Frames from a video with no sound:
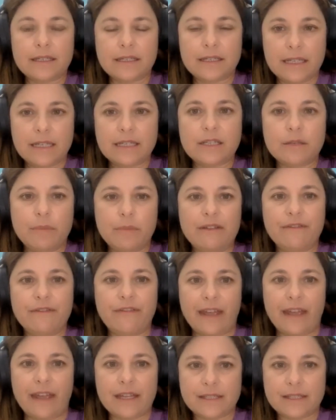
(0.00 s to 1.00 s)
need to be
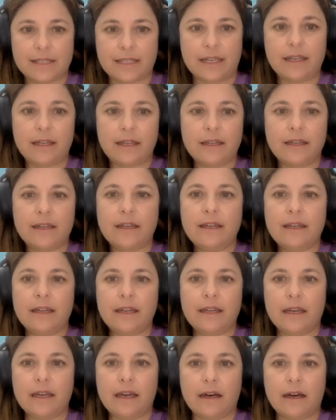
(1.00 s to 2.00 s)
fancy.
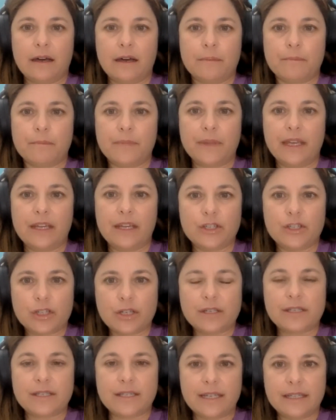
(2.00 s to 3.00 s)
It
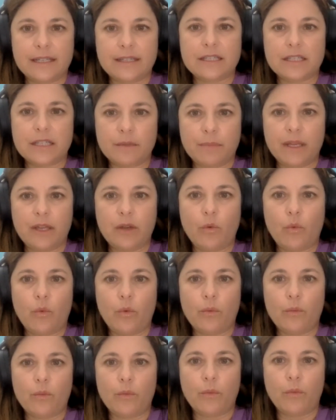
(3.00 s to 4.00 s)
just needs to be
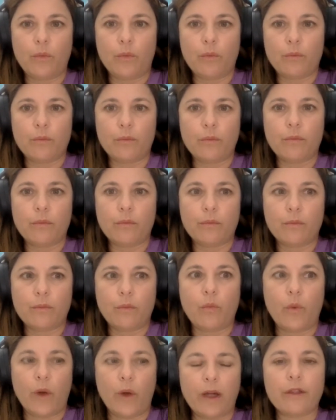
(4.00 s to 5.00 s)

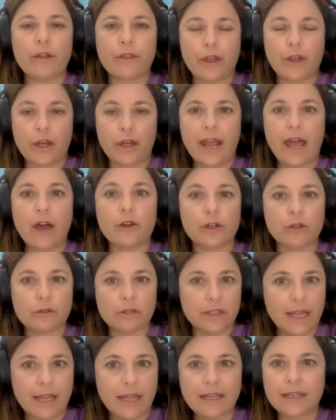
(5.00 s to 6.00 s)
well thought out. Your
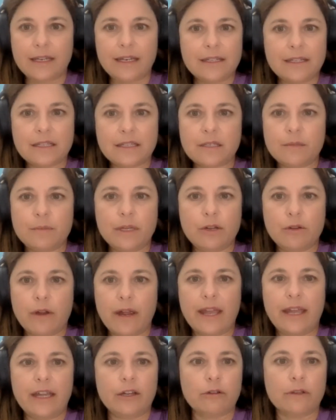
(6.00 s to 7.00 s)
lighting needs to be
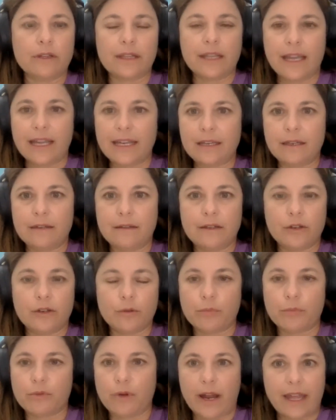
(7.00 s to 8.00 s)
great.
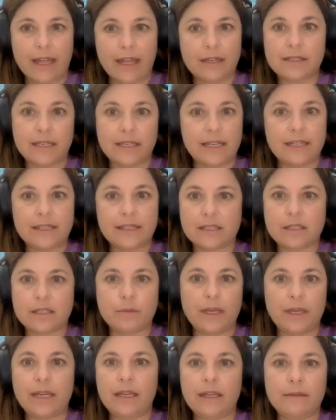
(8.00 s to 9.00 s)
Your brand needs
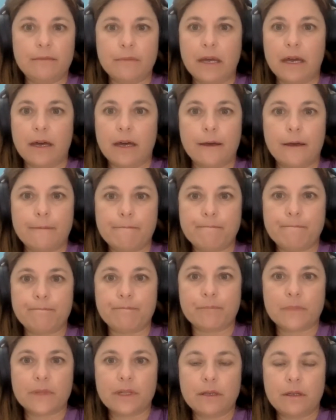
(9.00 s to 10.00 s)
to be
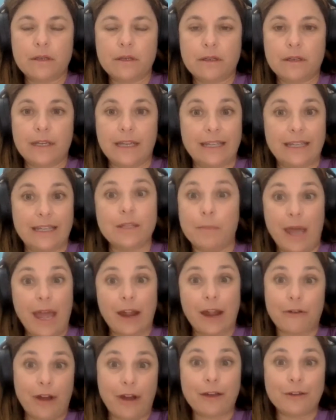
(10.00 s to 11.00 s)
in the
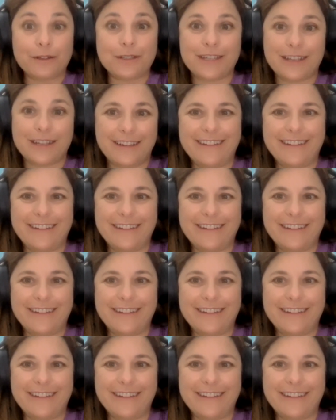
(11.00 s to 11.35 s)
background.